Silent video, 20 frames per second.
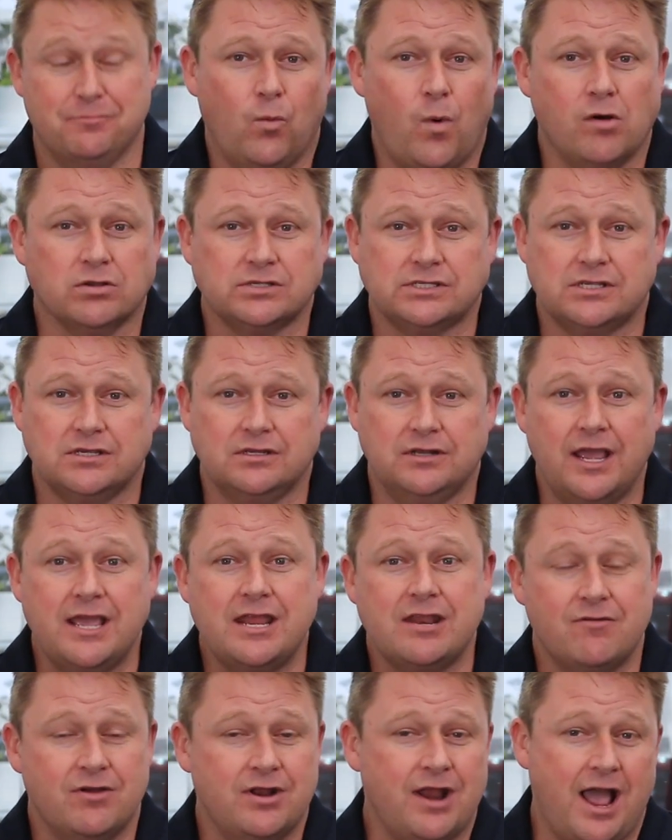Whilst
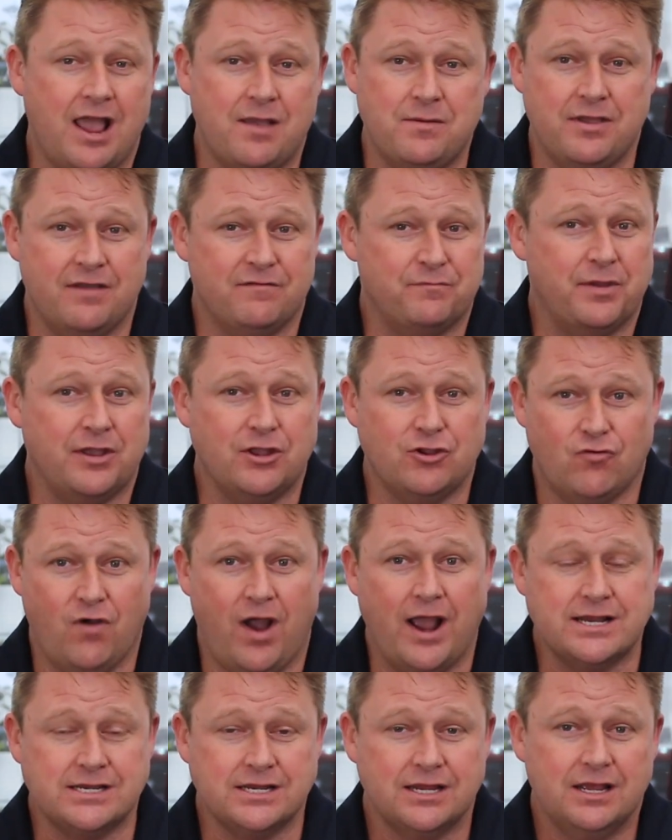Nina and Amy have been
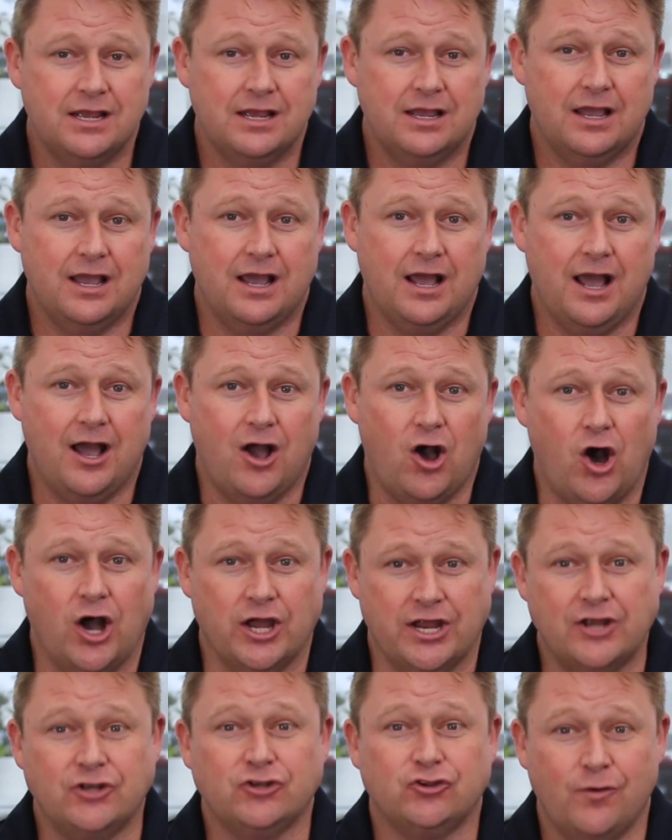great,
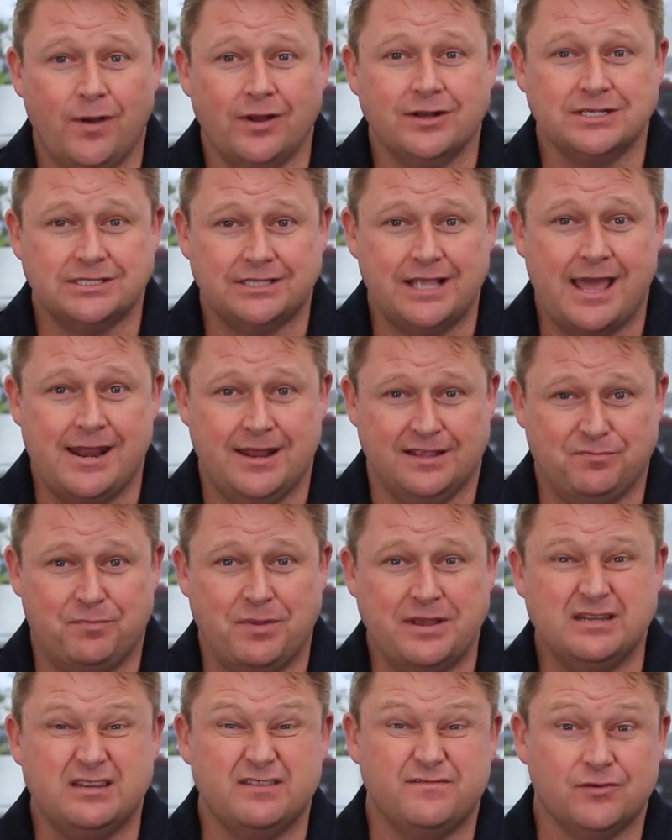I do understand it's
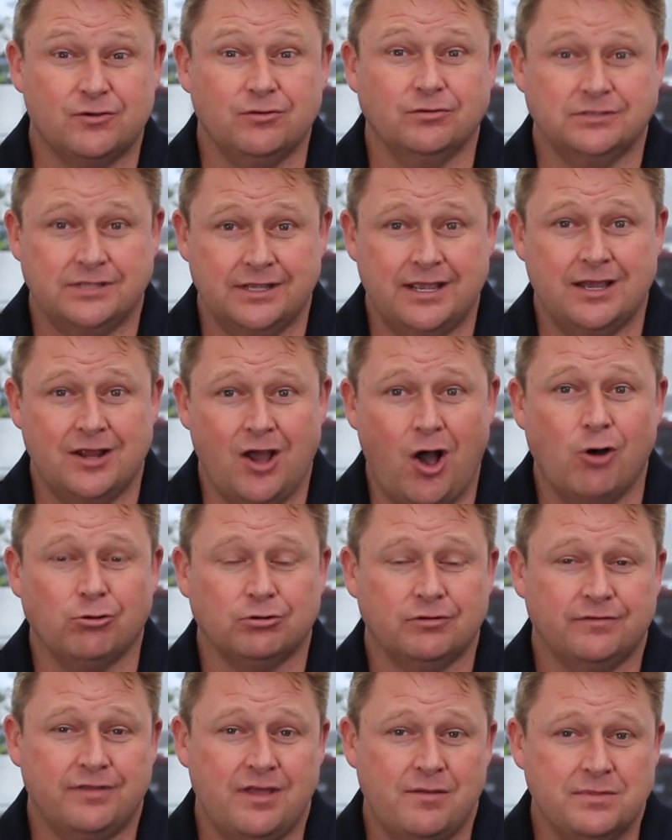been difficult to get
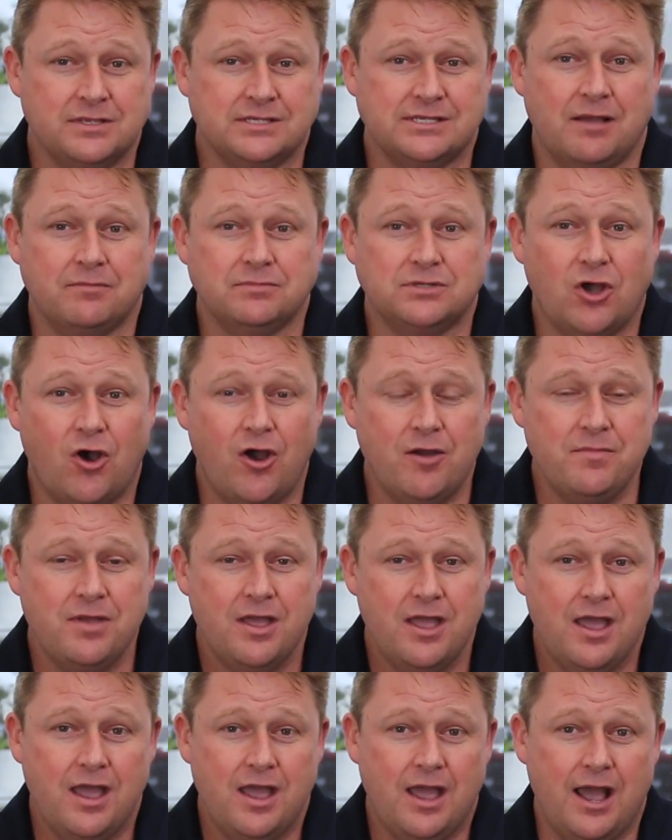hold of them at some time,
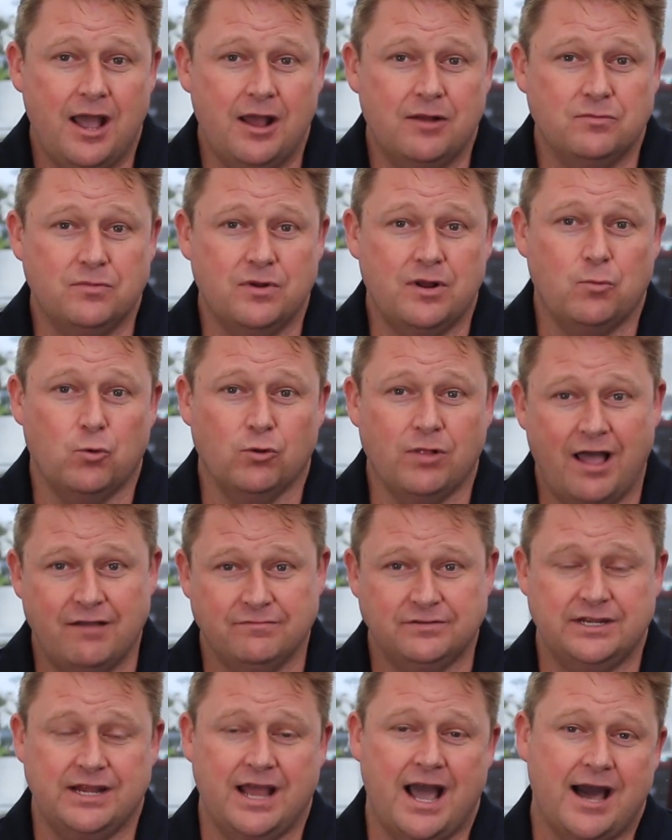and we'll
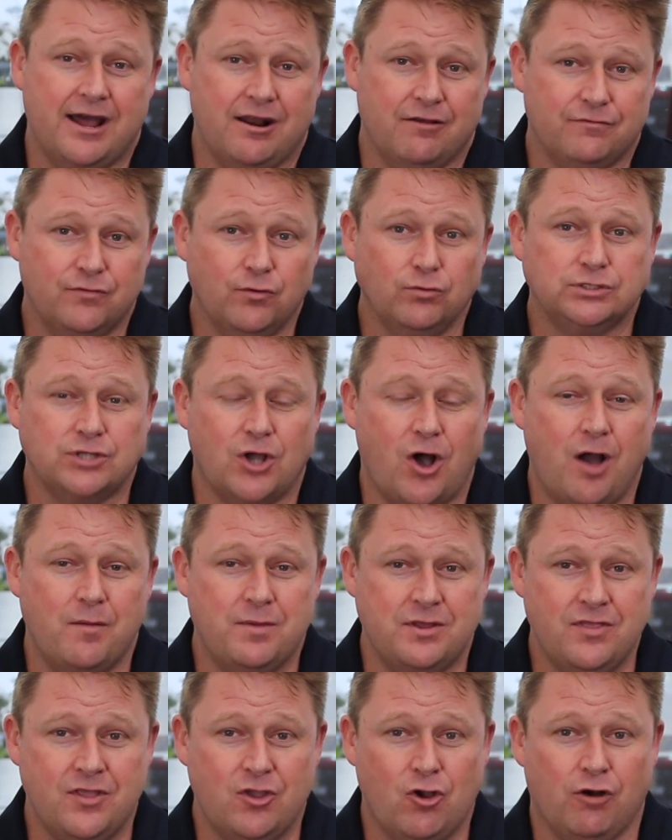have Diana full-time
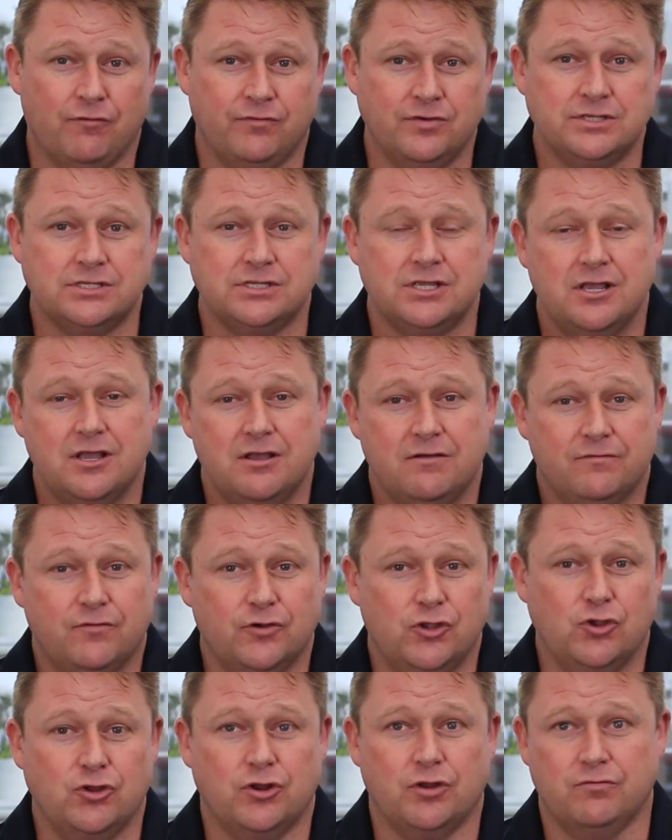in the office
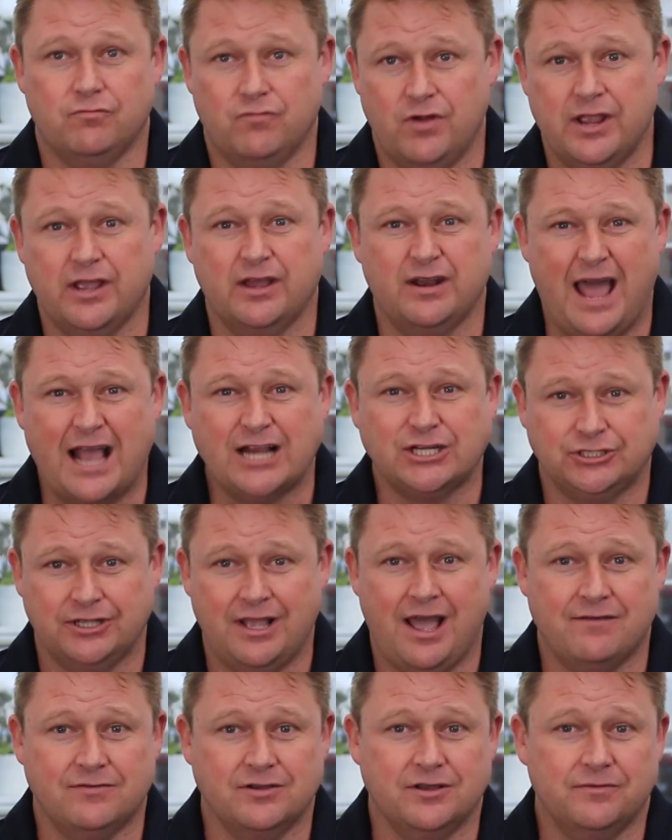for you to ring and actually
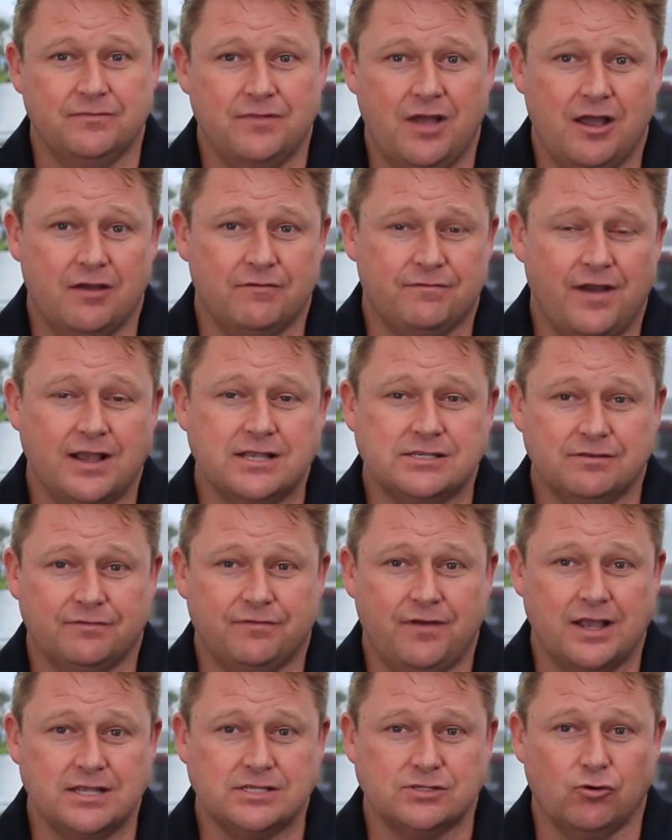have a
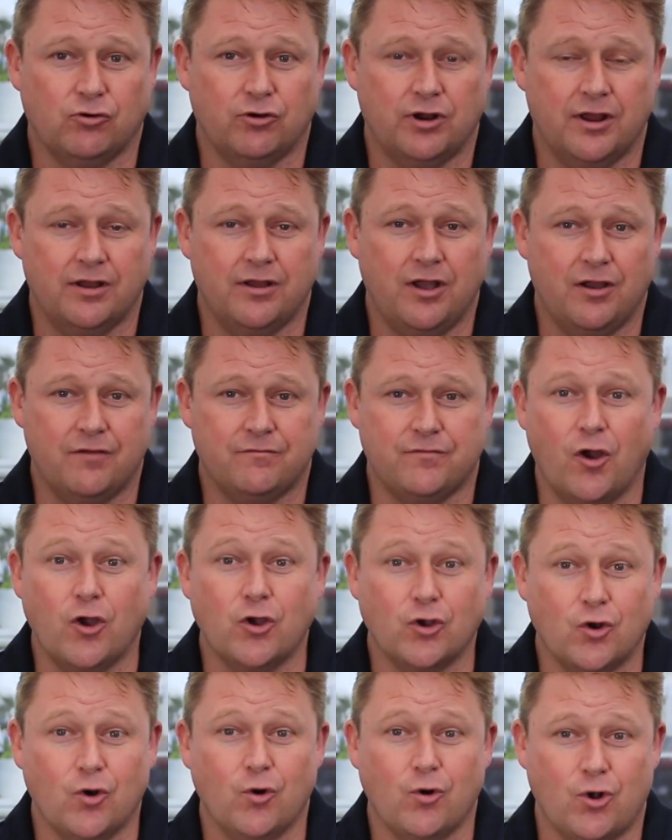face-to-face or a
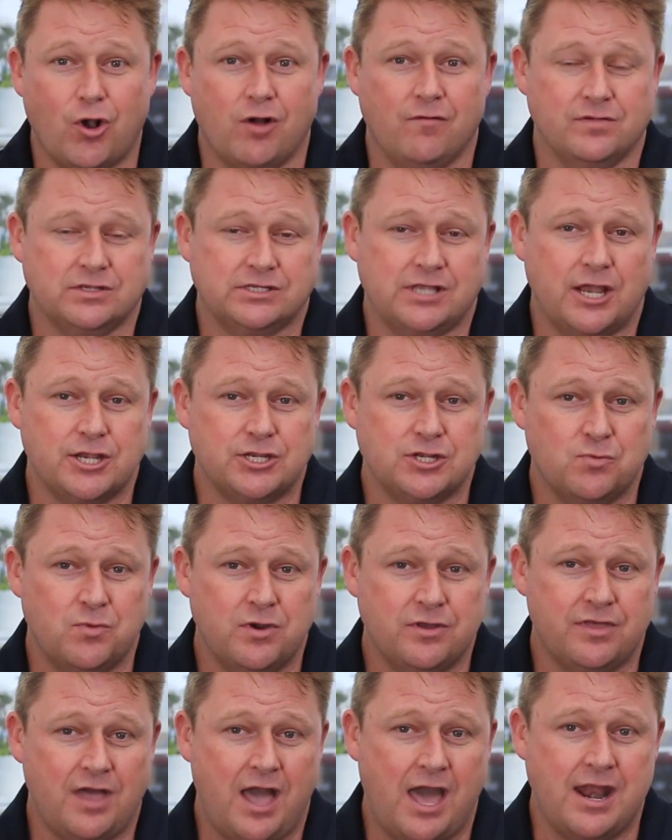phone call conversation
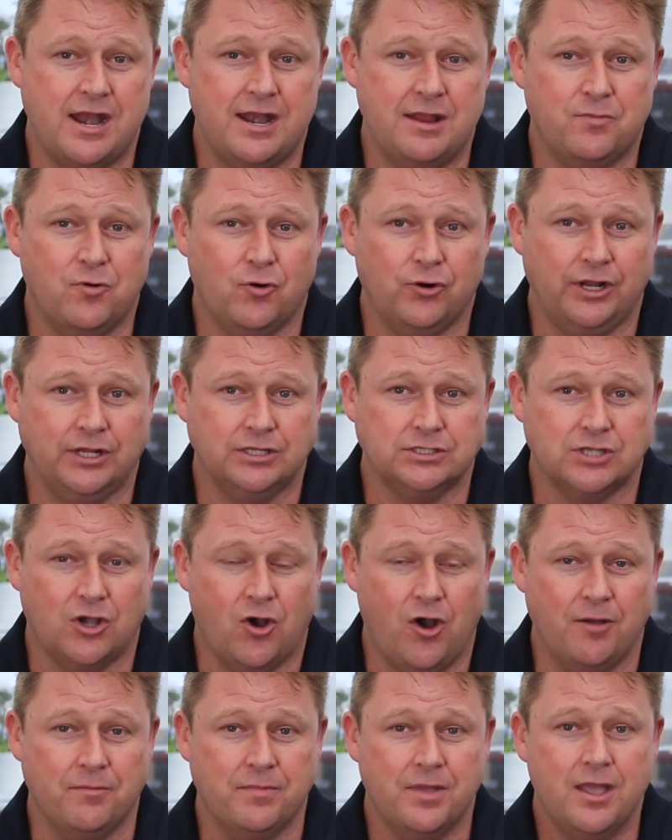with at any point in
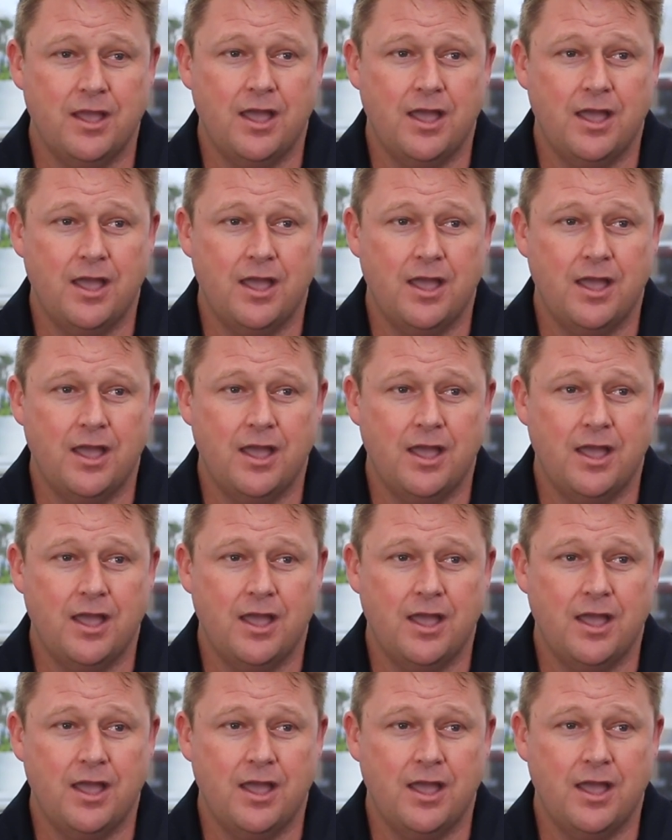time.